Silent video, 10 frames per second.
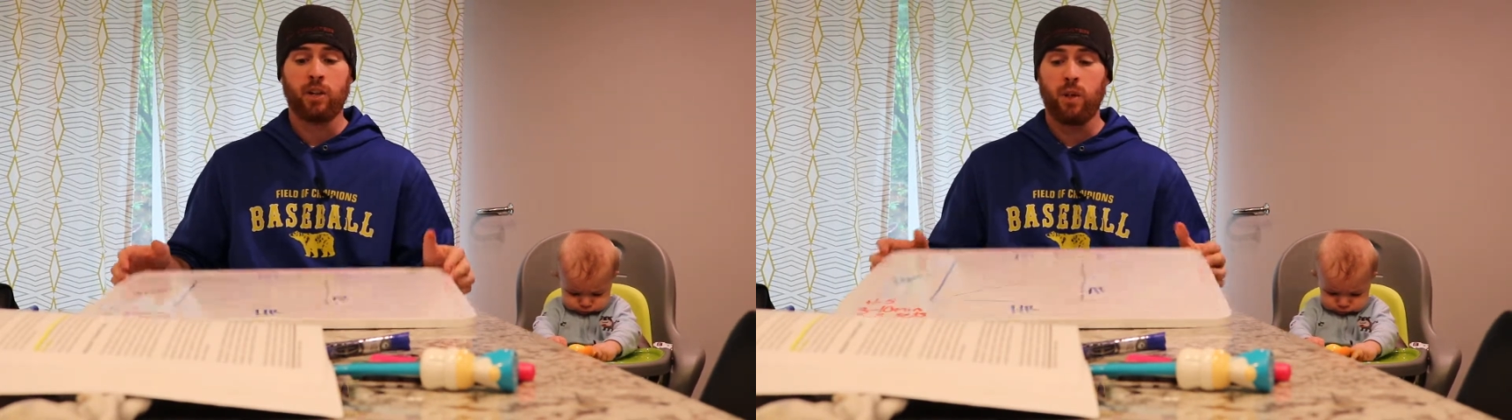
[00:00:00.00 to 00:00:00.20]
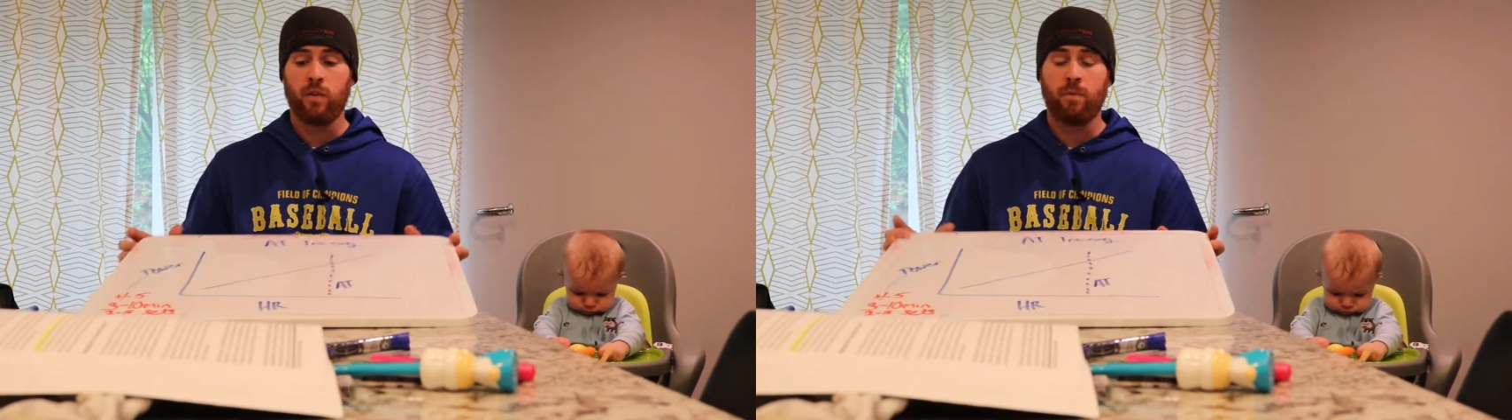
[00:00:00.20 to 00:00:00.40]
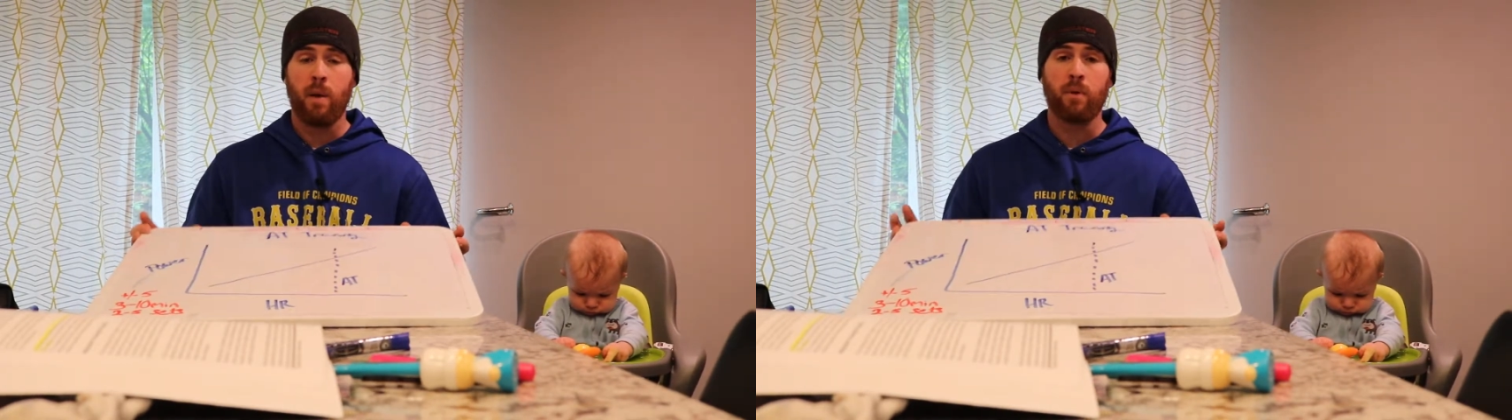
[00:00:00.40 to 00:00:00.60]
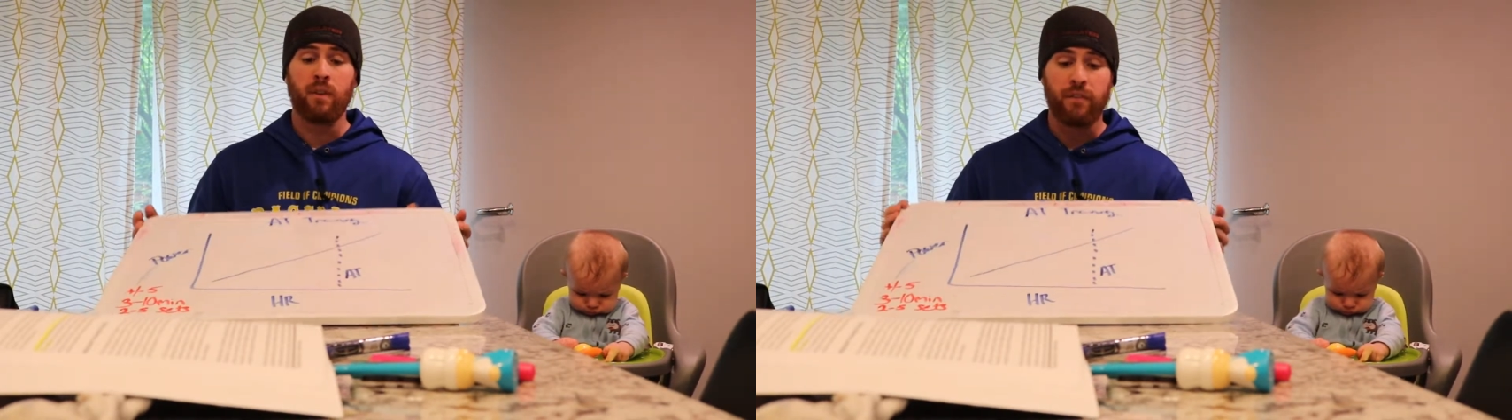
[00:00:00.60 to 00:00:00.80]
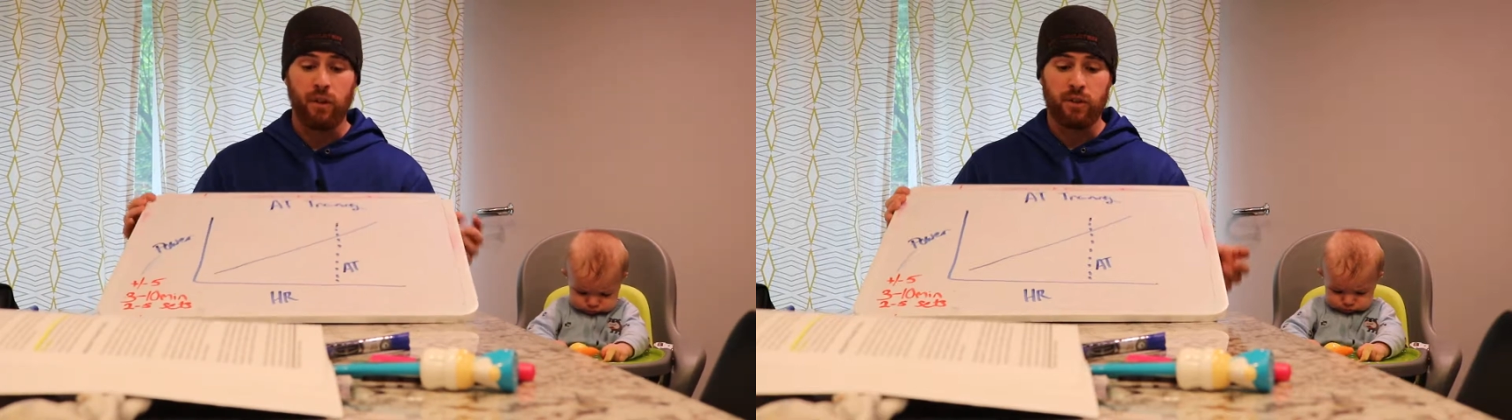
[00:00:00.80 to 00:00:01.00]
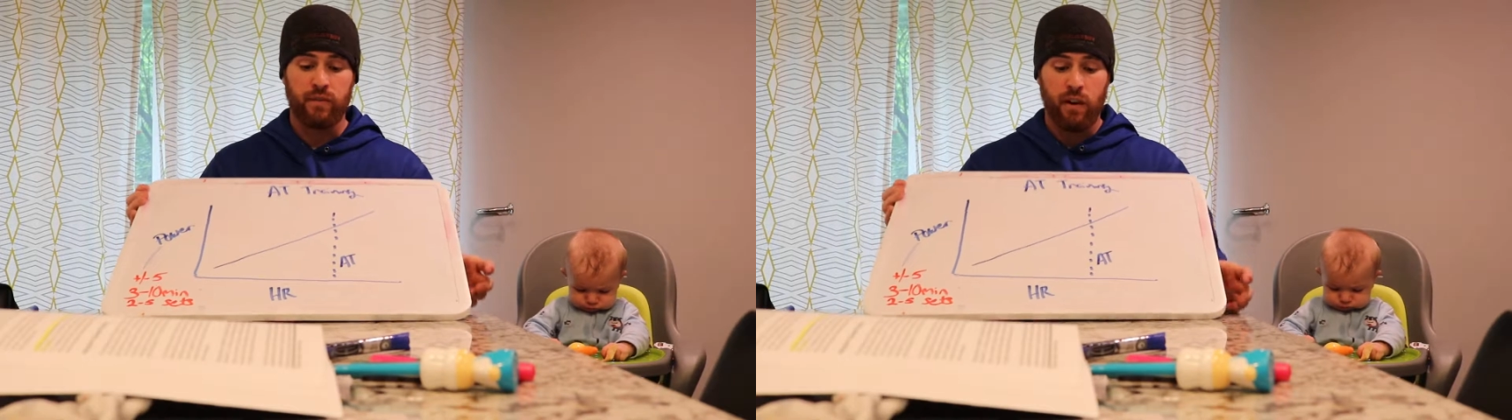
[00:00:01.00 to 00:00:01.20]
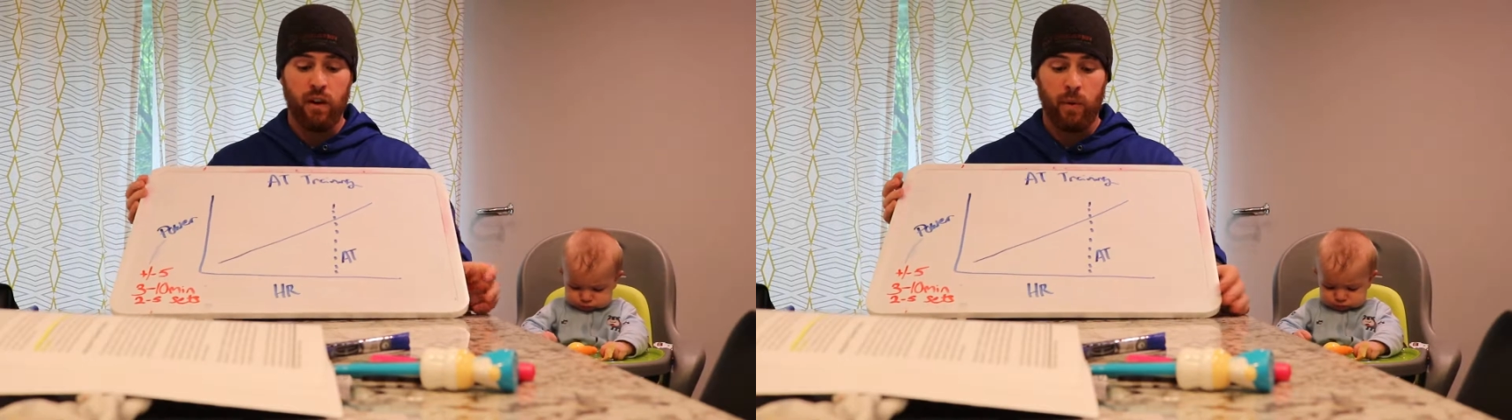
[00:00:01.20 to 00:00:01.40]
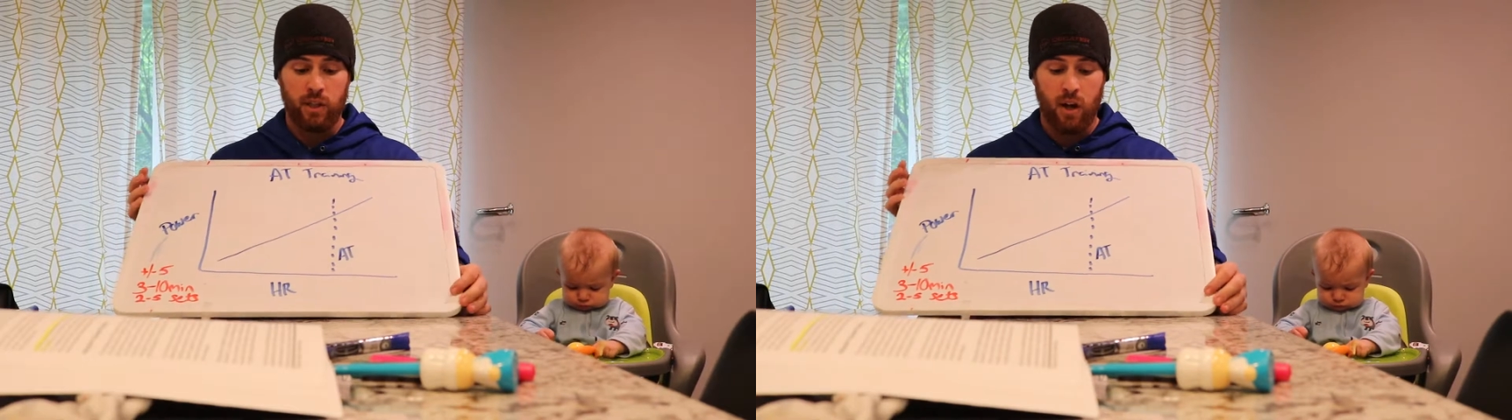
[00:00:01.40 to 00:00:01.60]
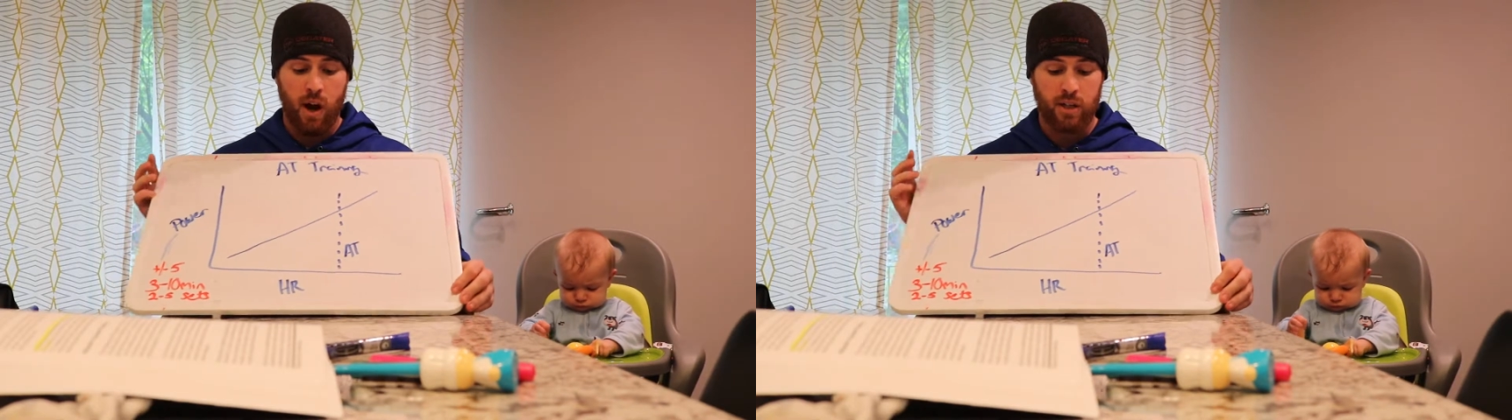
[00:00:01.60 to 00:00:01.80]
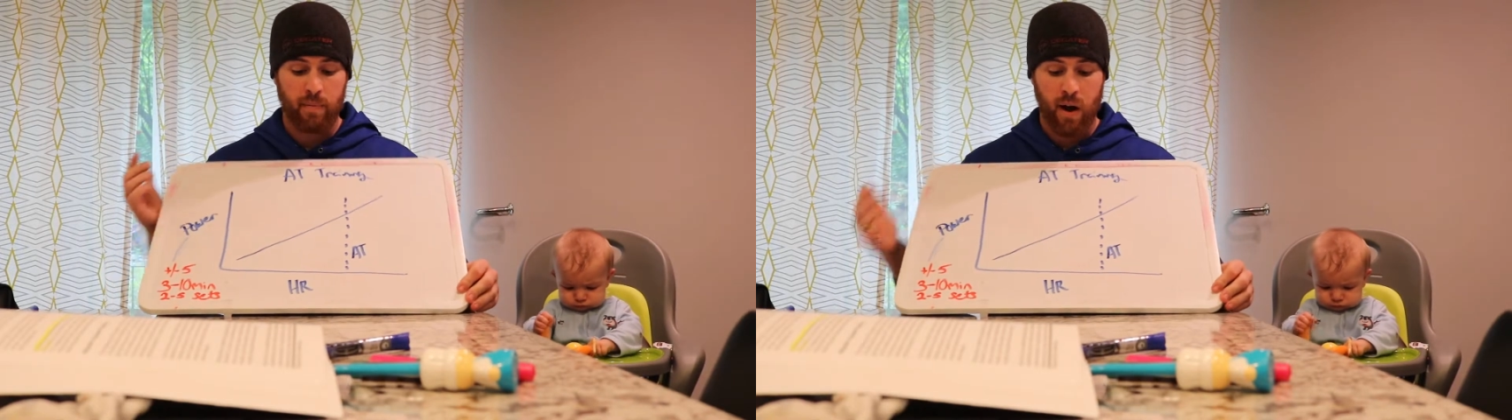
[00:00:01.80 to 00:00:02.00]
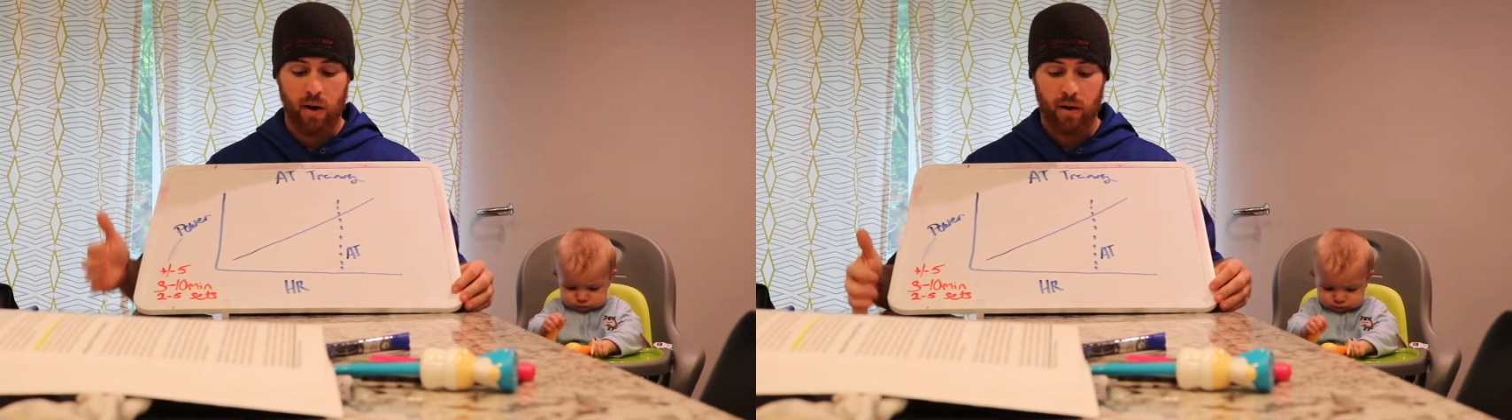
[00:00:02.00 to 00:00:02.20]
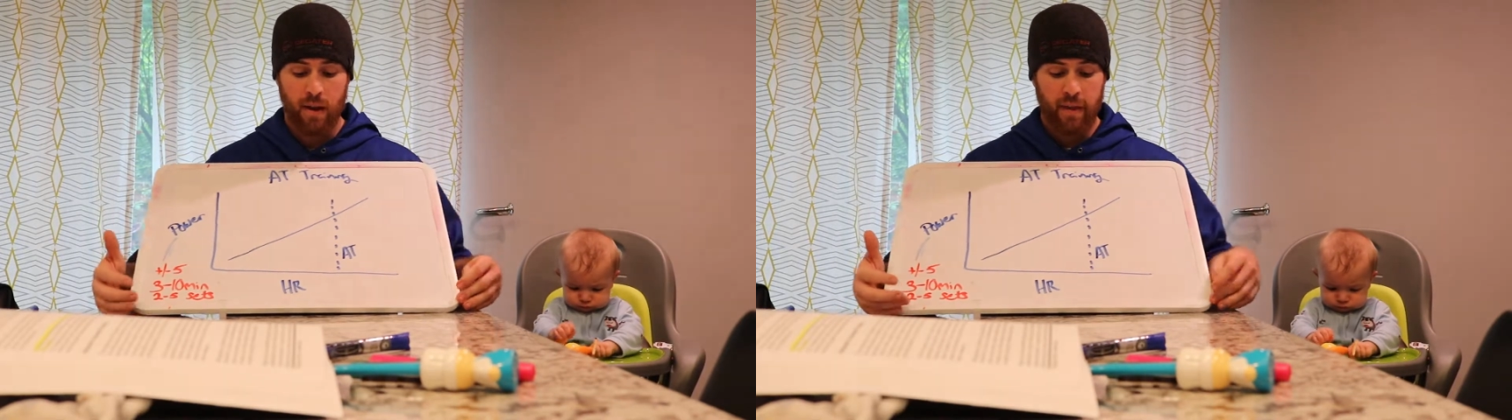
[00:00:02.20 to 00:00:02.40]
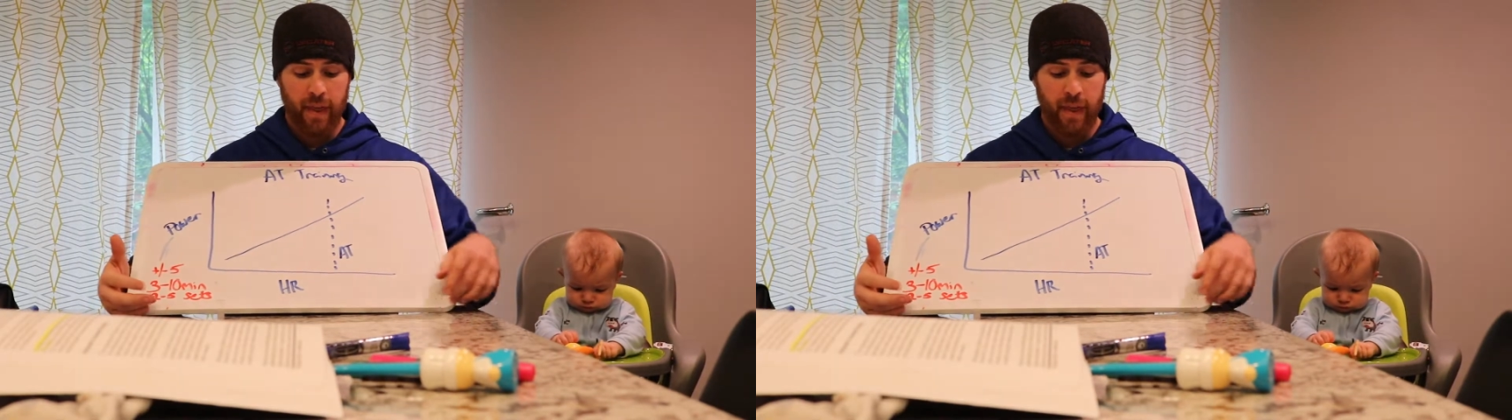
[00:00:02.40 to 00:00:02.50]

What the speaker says: So if you remember in the first video, we talked about